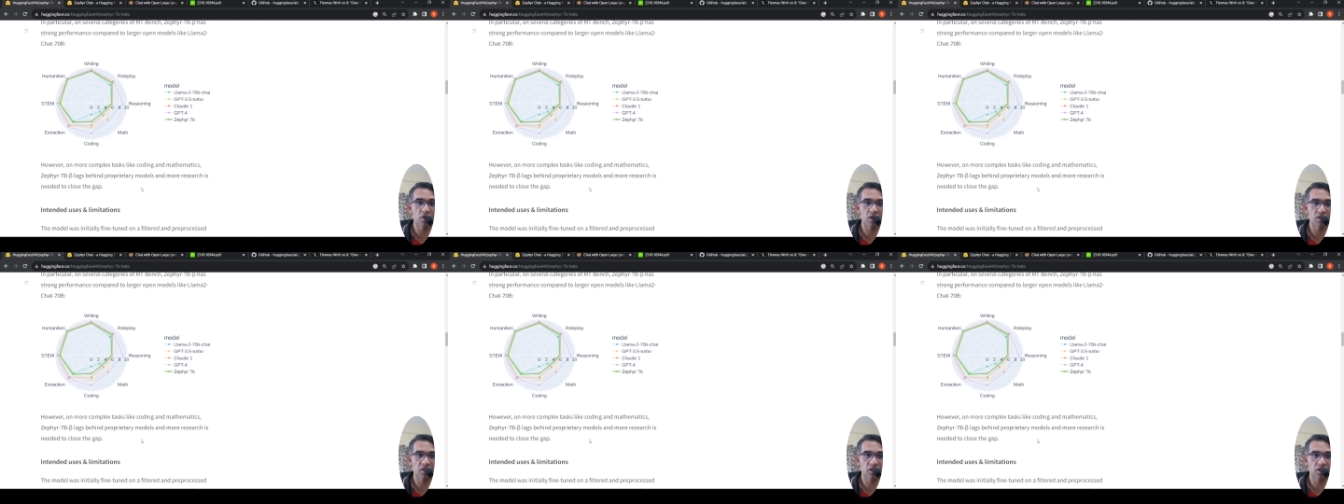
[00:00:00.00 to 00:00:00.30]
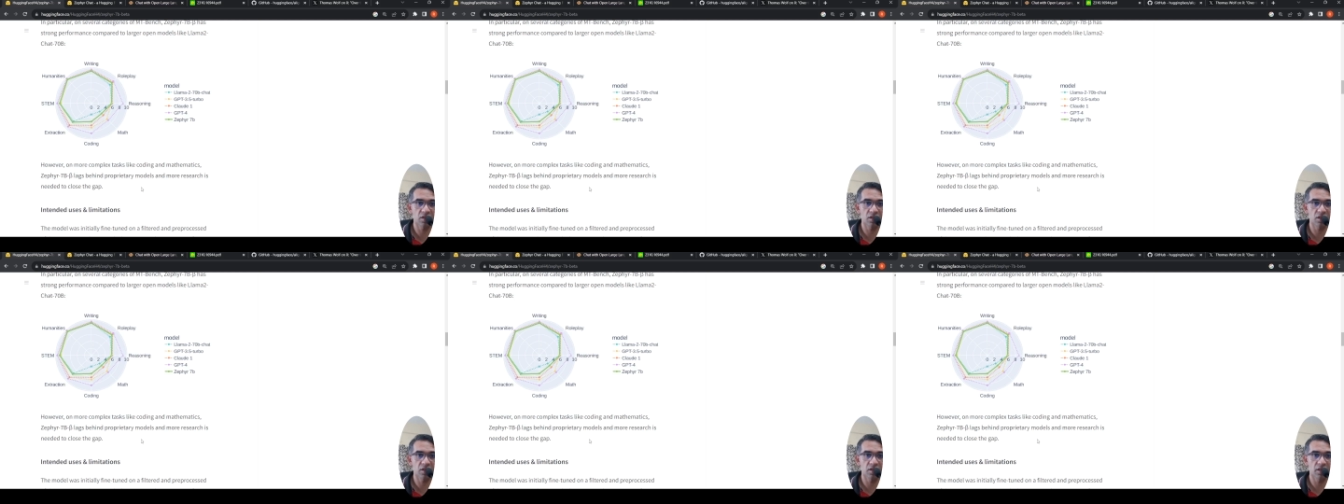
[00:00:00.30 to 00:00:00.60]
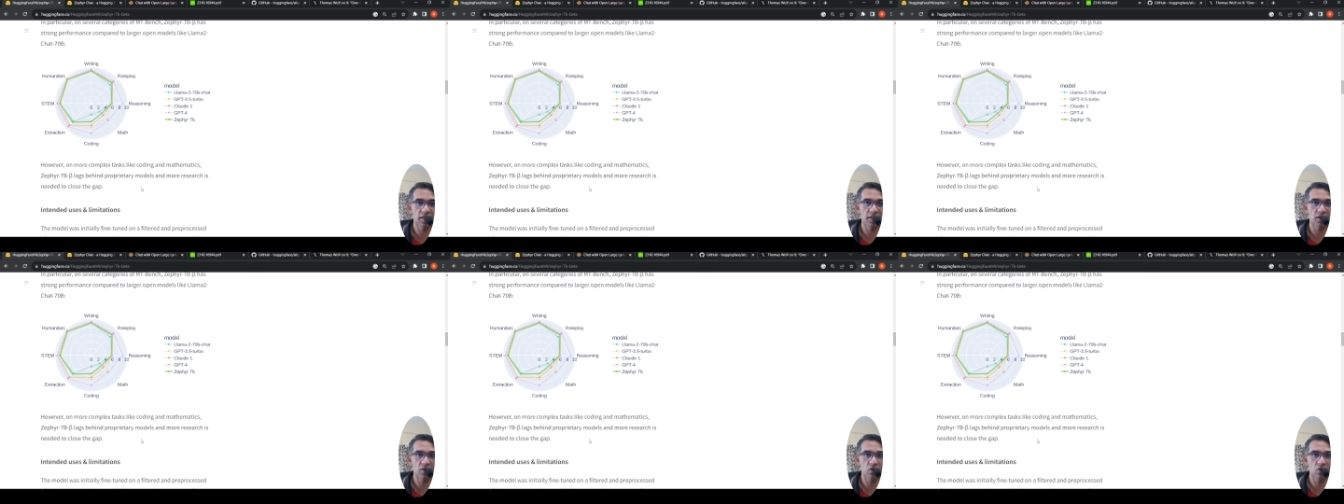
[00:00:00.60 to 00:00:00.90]
research is
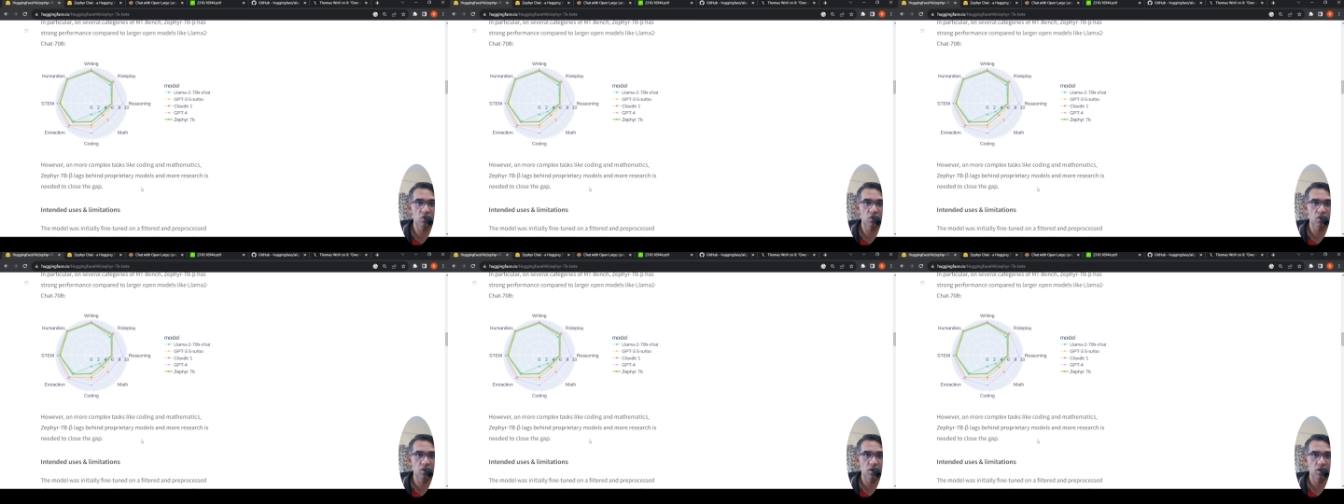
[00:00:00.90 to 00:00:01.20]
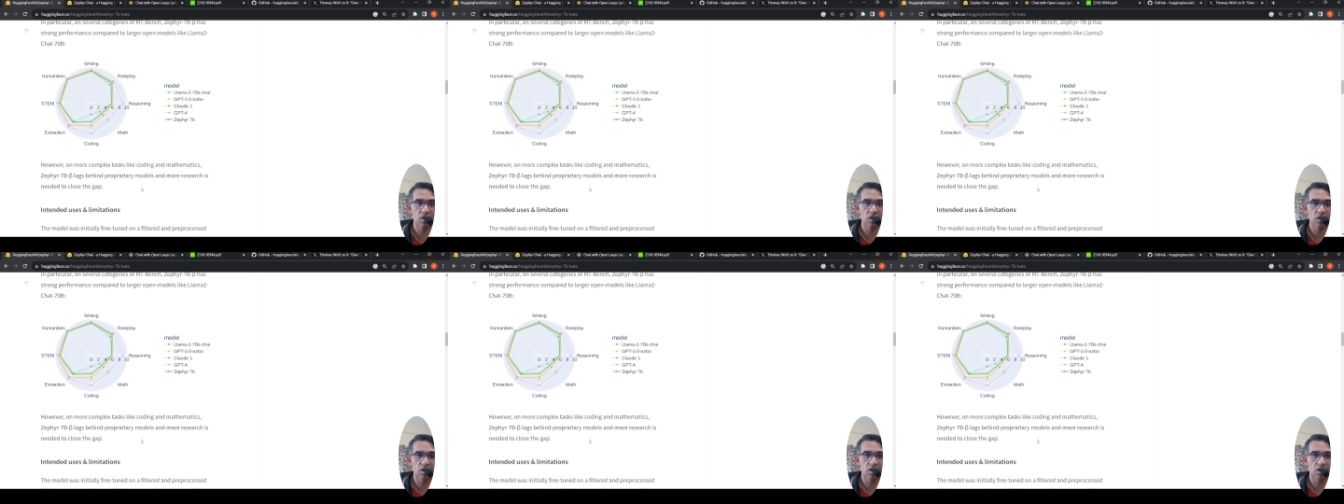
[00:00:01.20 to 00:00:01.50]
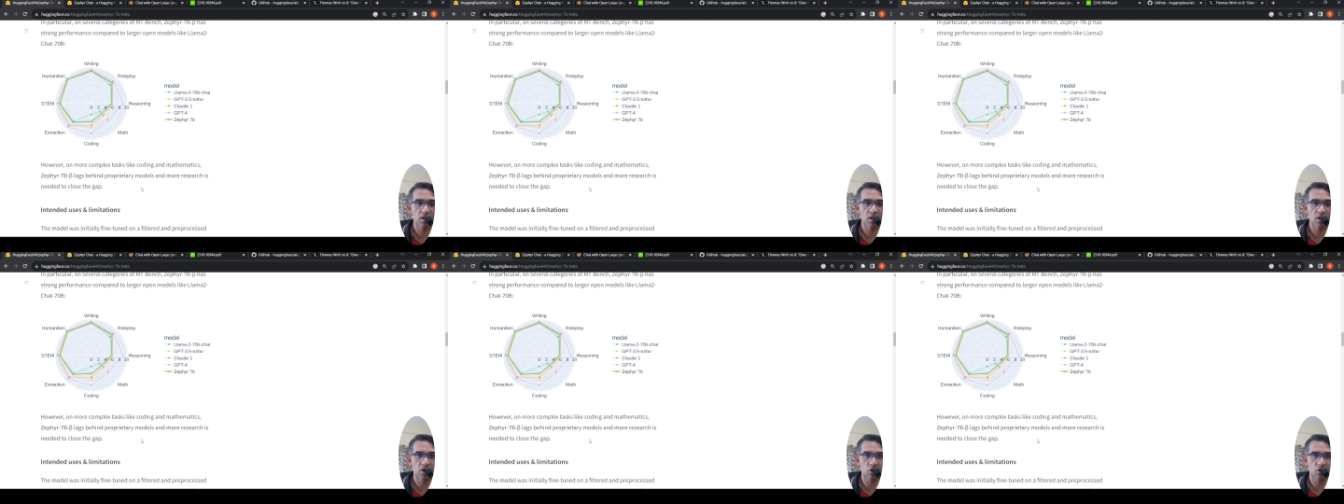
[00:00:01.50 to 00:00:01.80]
needed to
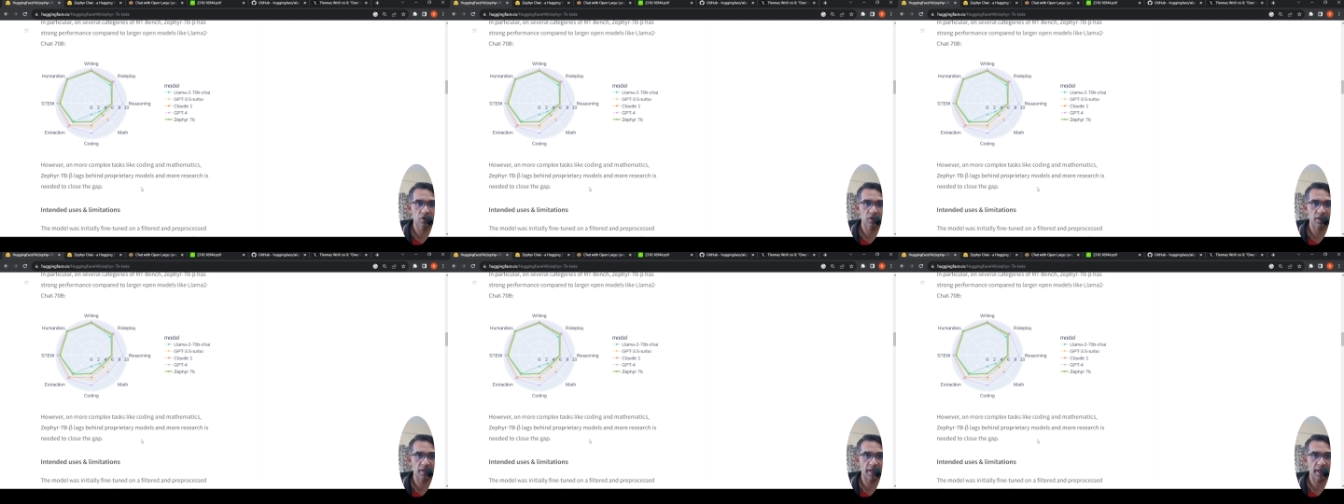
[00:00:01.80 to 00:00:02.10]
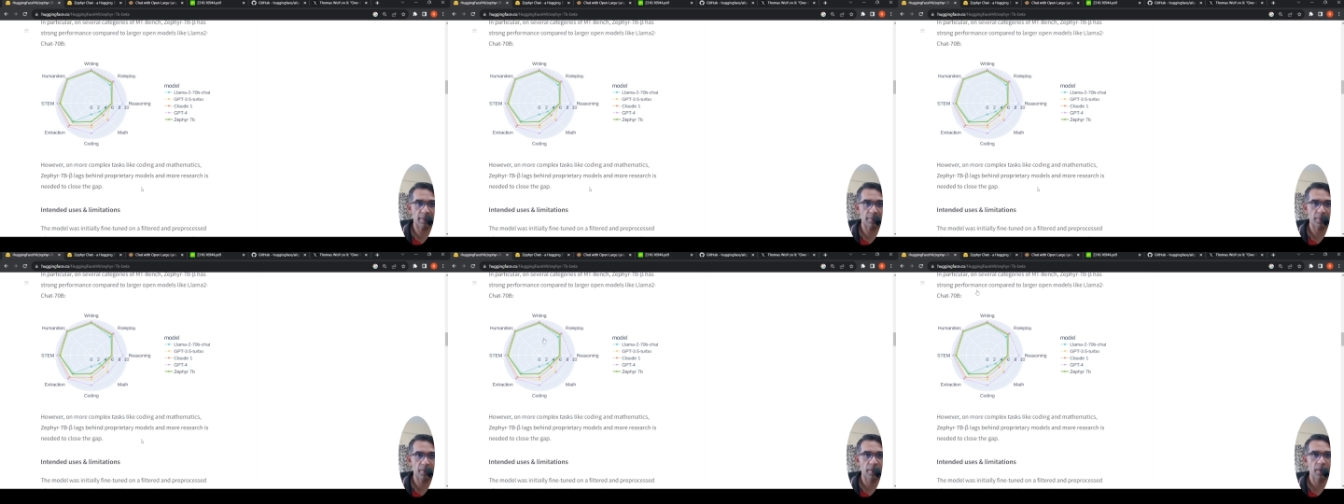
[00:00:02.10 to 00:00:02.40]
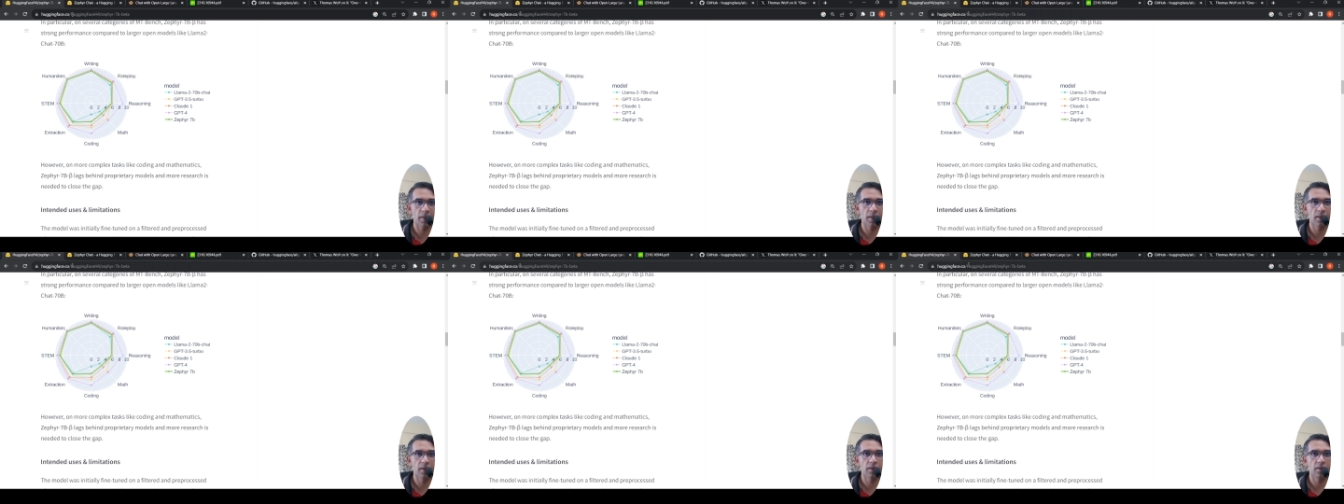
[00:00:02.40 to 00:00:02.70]
close the gap.
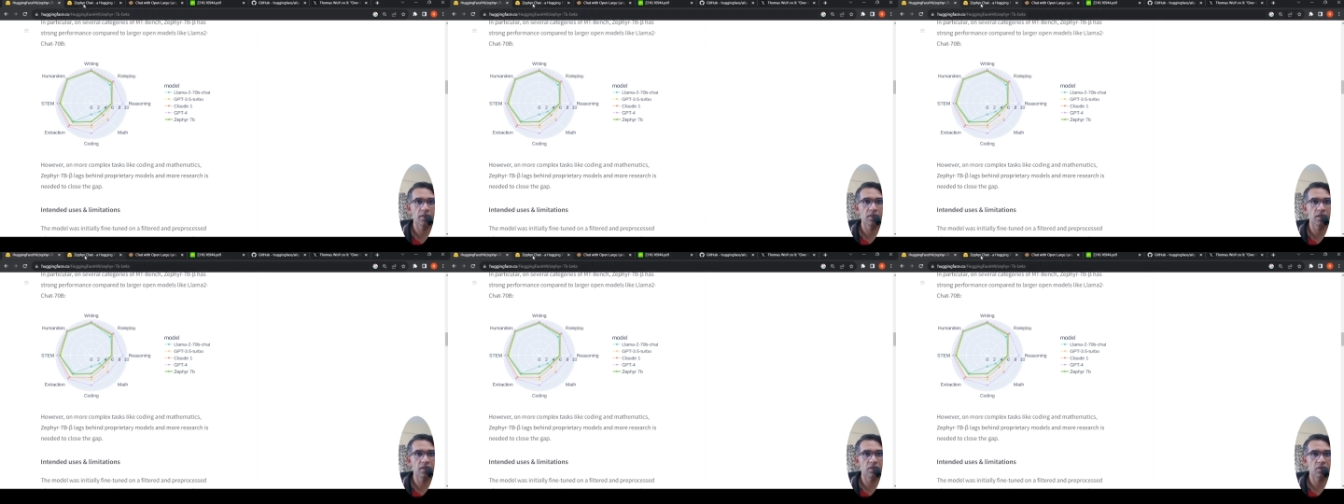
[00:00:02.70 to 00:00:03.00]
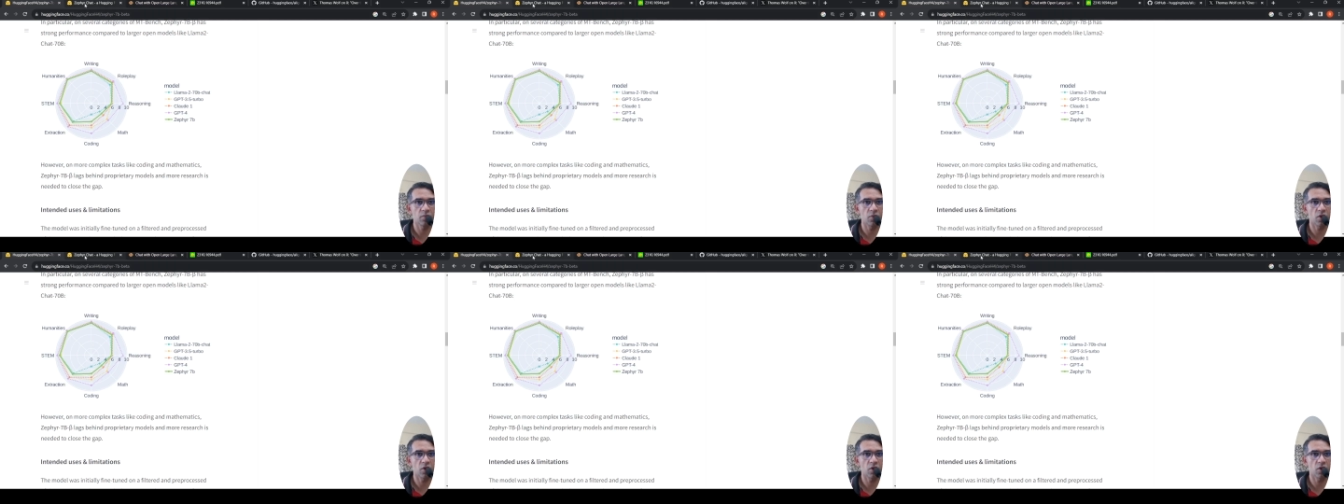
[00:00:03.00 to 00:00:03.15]
This